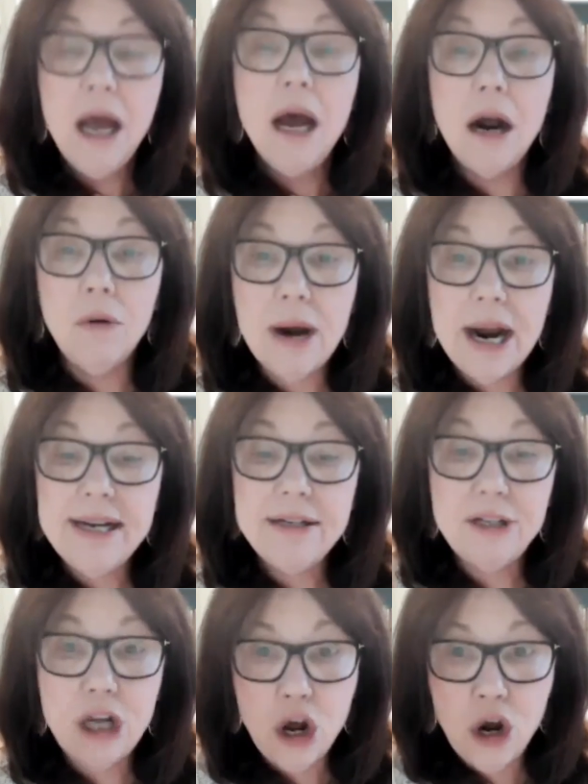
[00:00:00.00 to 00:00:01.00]
All right,
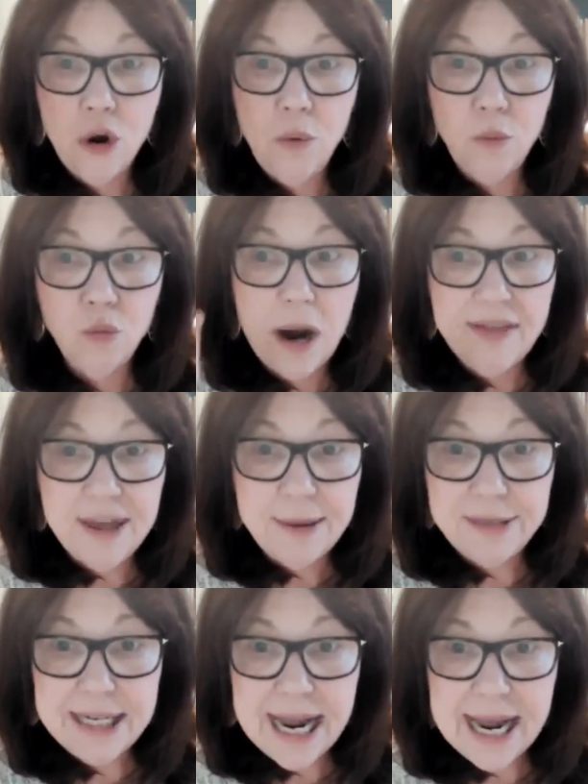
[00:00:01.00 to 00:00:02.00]
so write them
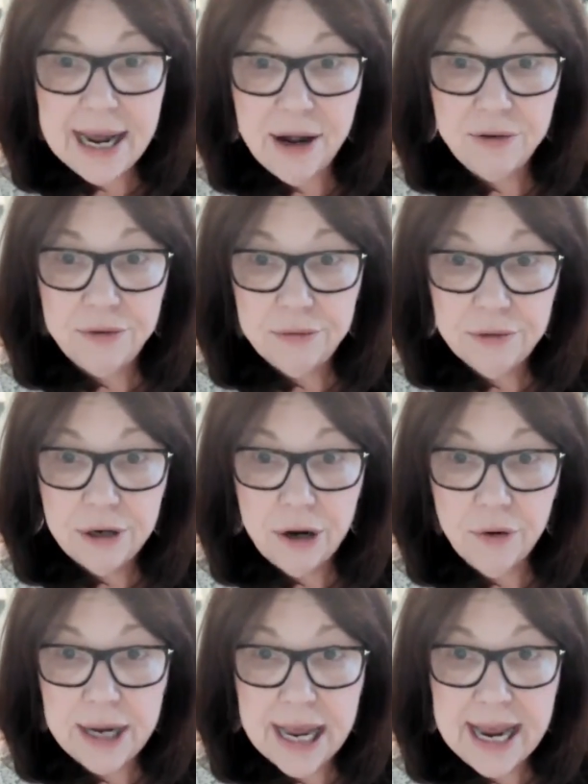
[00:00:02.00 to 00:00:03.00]
down.
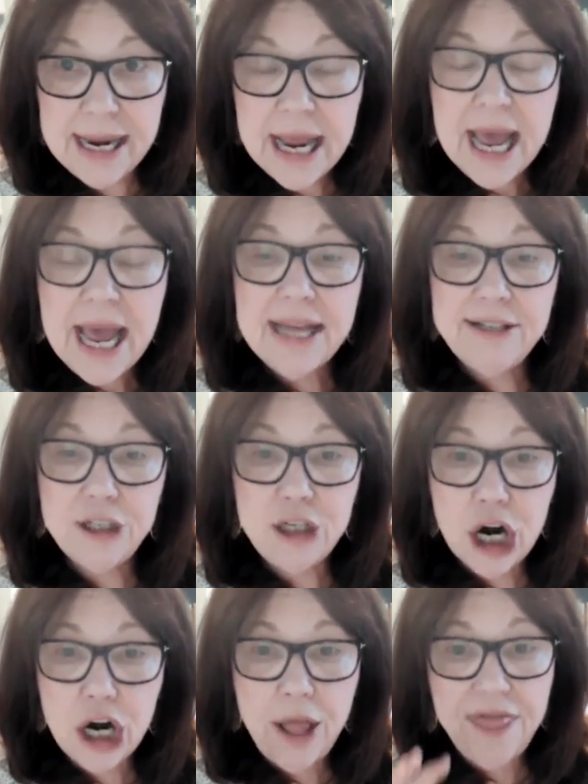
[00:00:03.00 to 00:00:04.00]
Okay, and
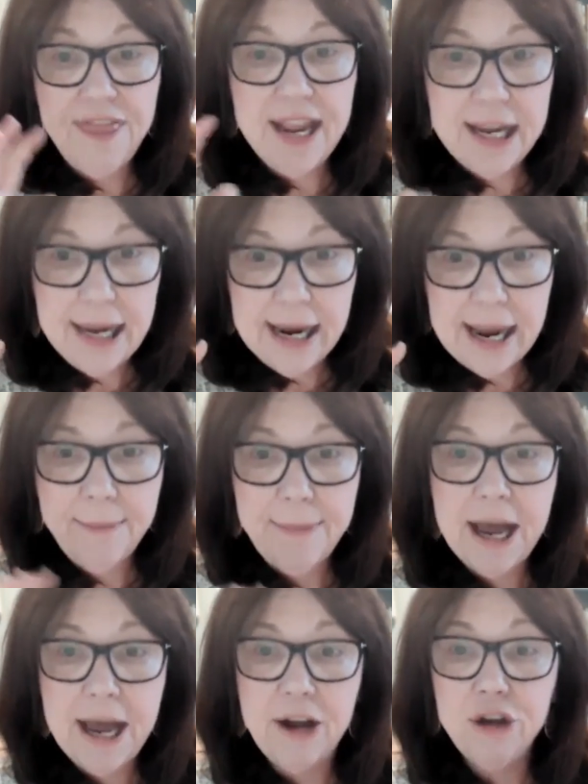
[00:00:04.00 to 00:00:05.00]
start thinking
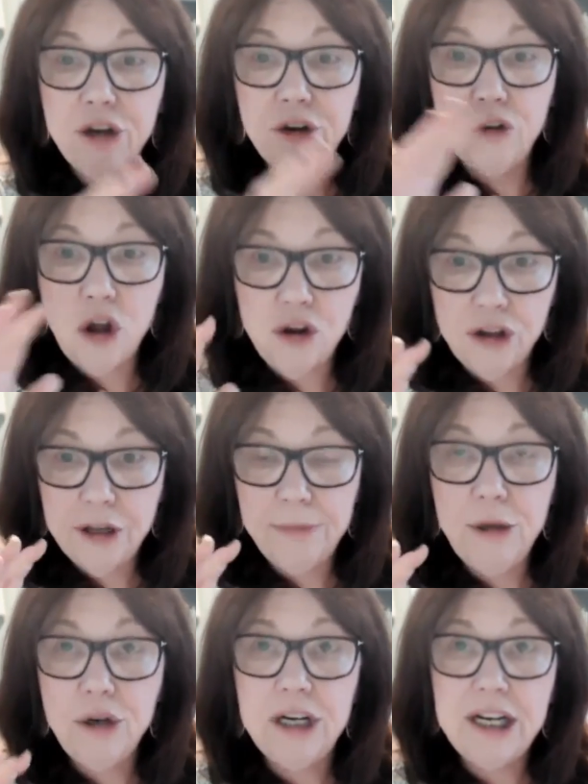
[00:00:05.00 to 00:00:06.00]
about your local
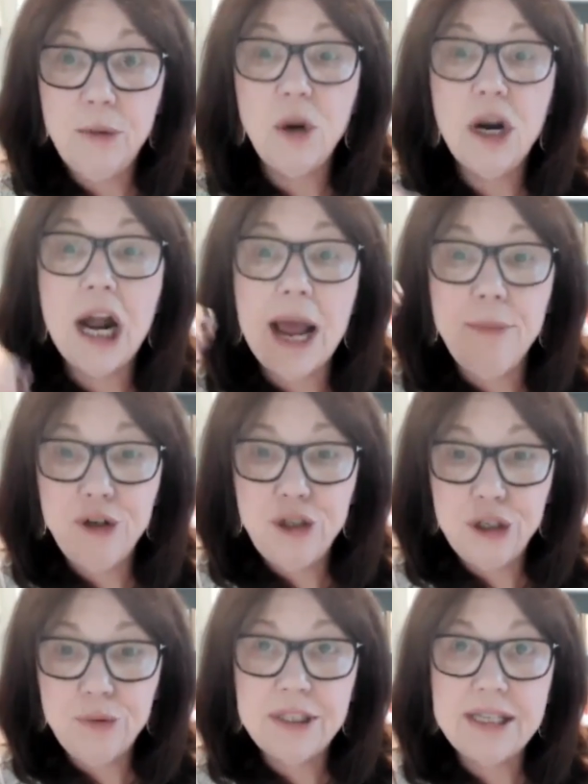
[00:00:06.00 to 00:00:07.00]
community. What I would
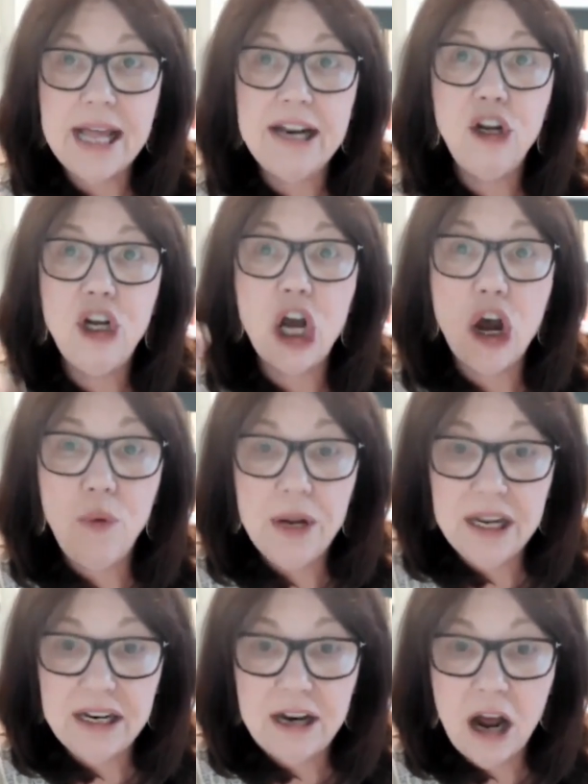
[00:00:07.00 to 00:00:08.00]
do is then go
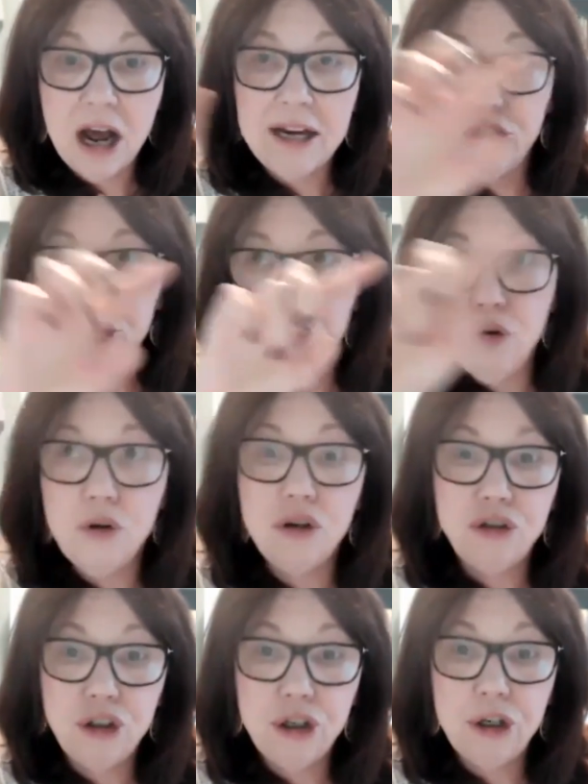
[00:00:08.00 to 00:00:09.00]
in on Google
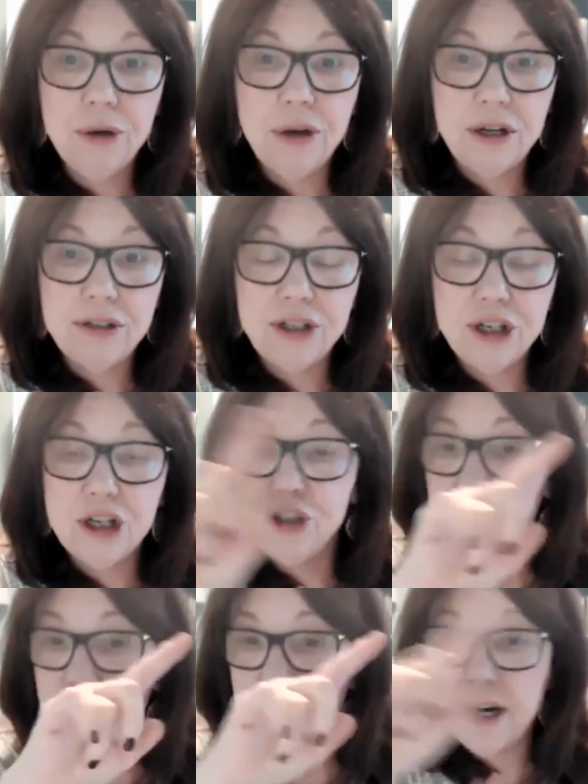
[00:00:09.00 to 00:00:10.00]
search
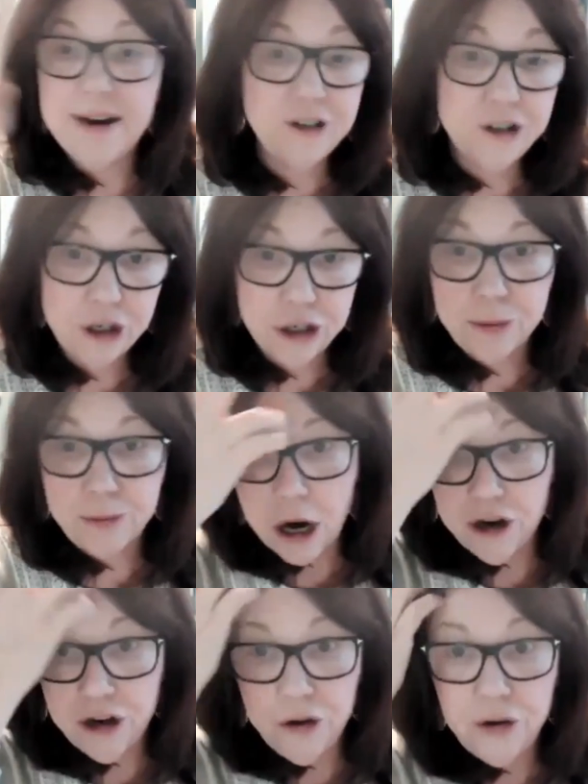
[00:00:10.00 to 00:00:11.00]
or whatever search bar
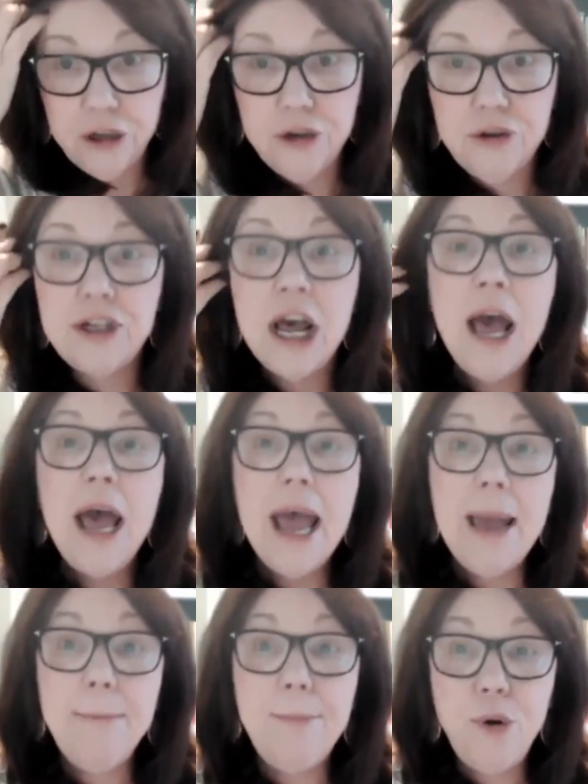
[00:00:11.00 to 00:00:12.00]
you use
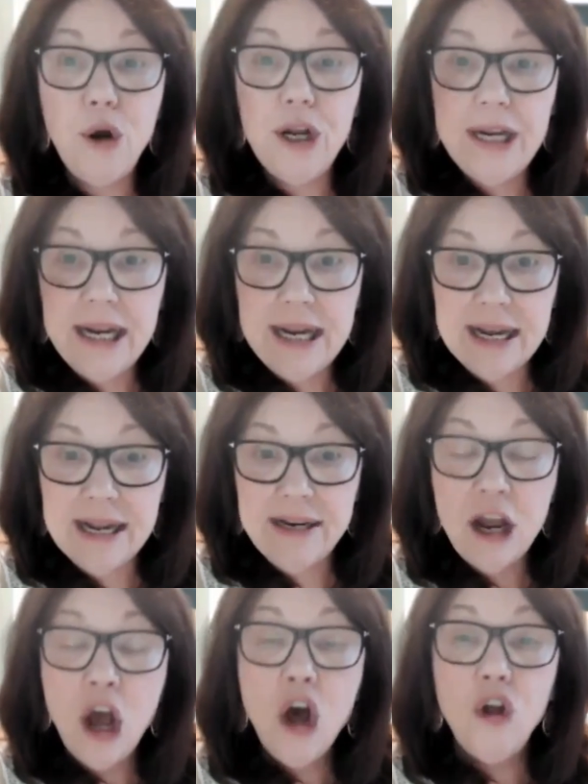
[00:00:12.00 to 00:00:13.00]
and put
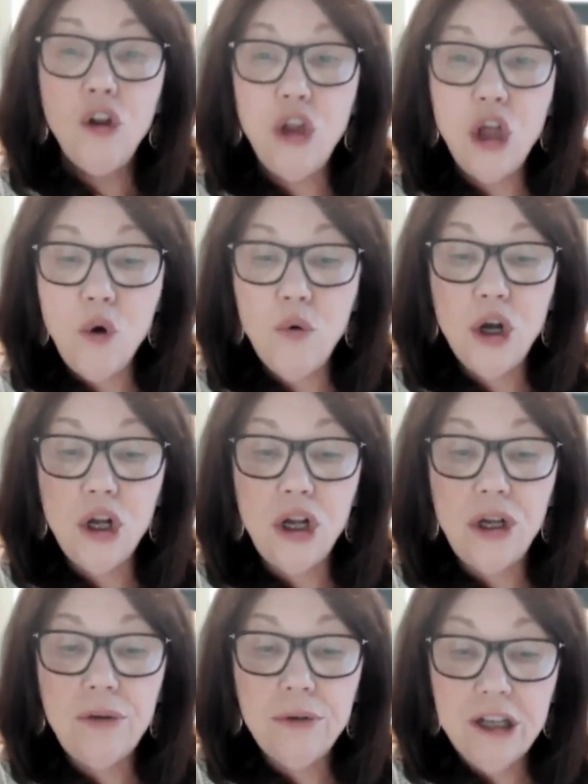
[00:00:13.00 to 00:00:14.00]
in
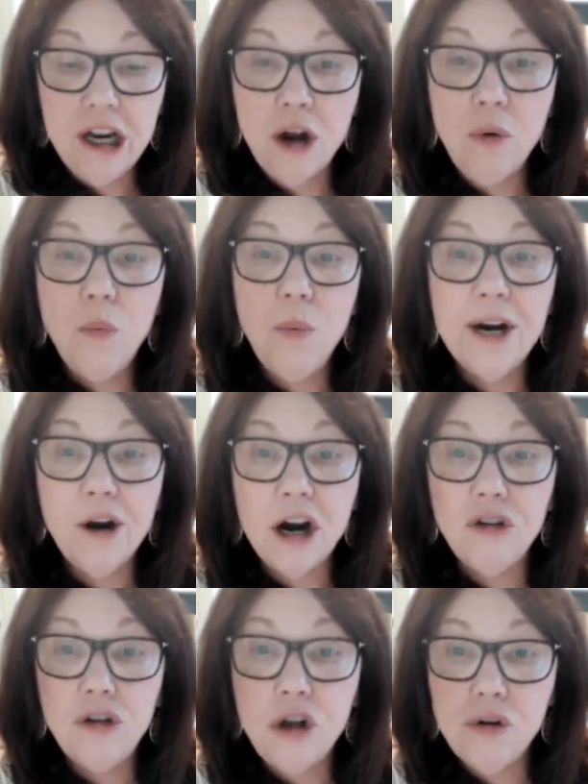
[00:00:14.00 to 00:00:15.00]
local, where
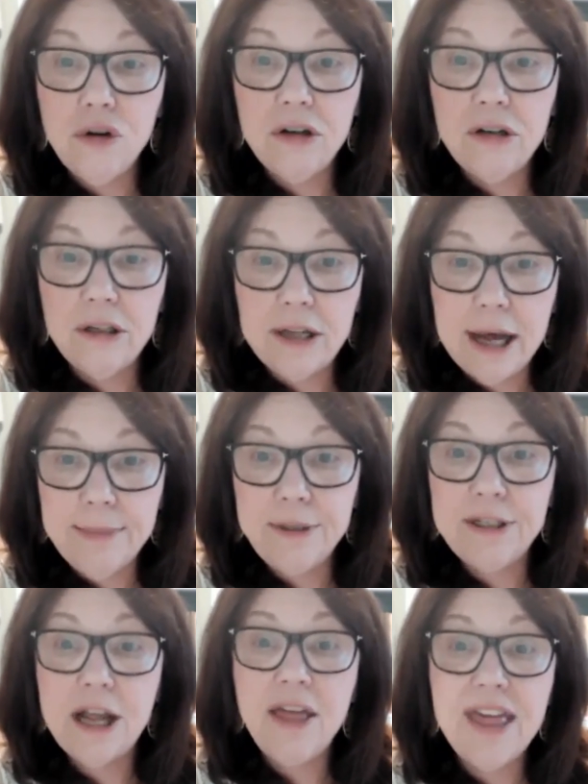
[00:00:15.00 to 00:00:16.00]
are local
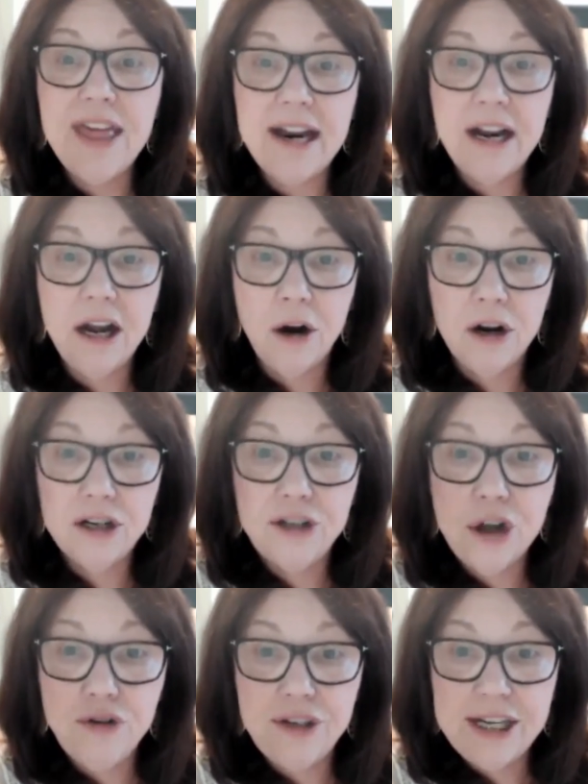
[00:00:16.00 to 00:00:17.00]
clubs that are
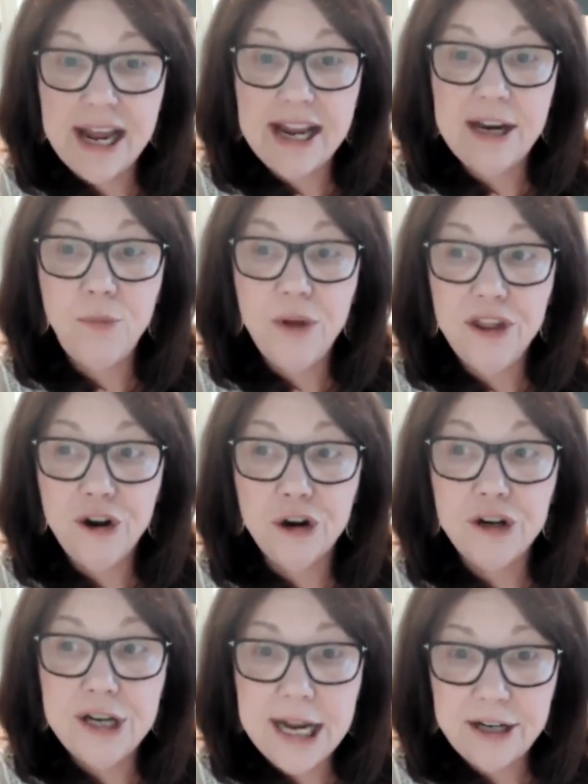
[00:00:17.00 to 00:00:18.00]
associated with
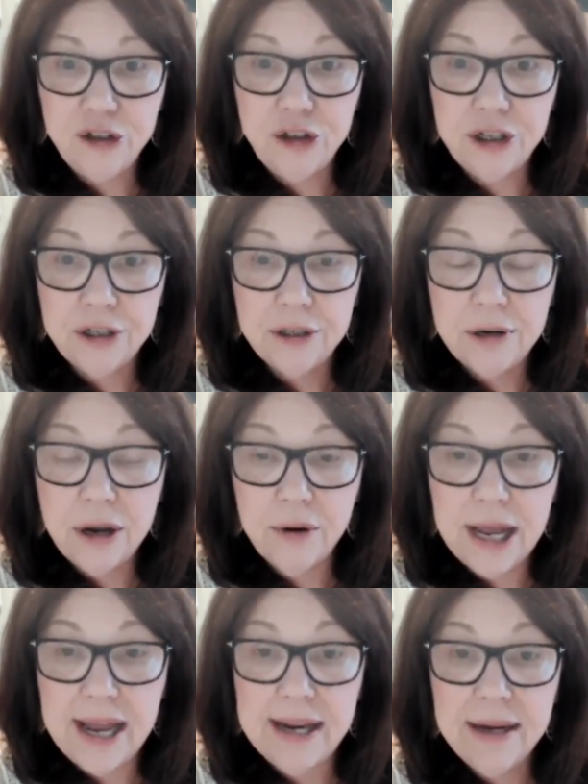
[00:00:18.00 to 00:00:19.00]
your niche.
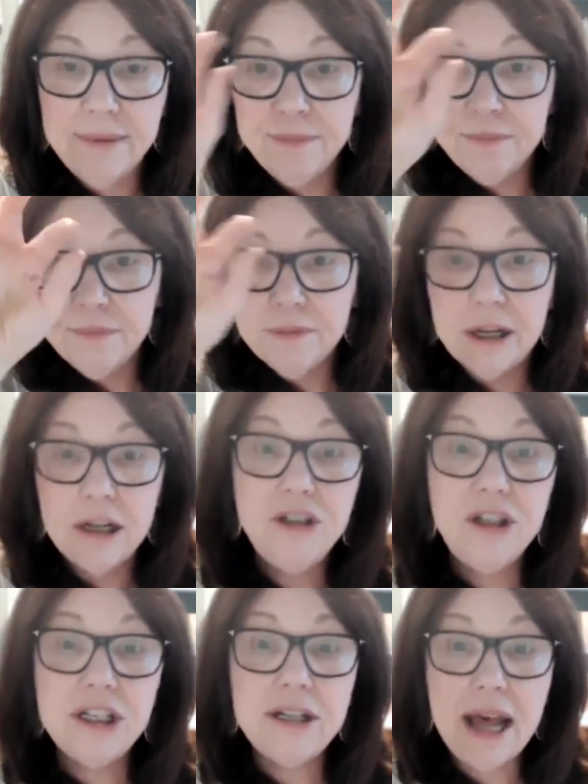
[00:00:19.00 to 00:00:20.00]
Okay,
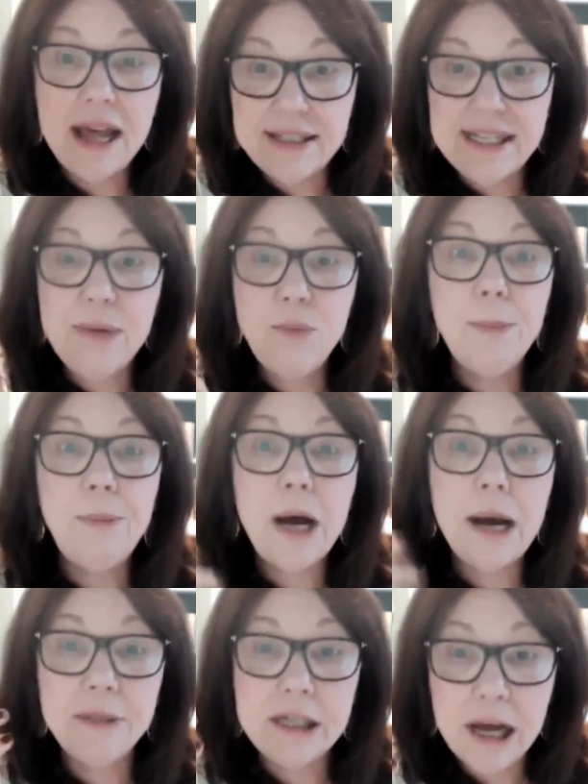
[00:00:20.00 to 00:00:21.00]
and see what
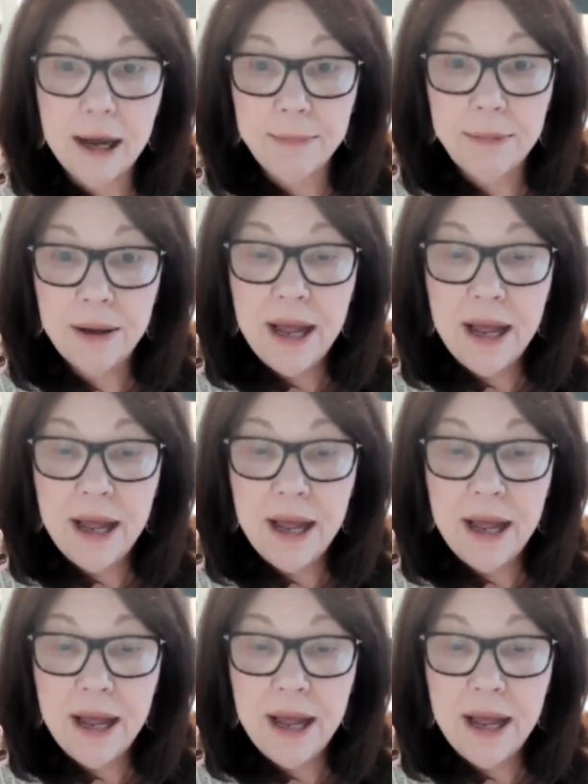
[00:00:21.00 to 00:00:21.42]
pops up.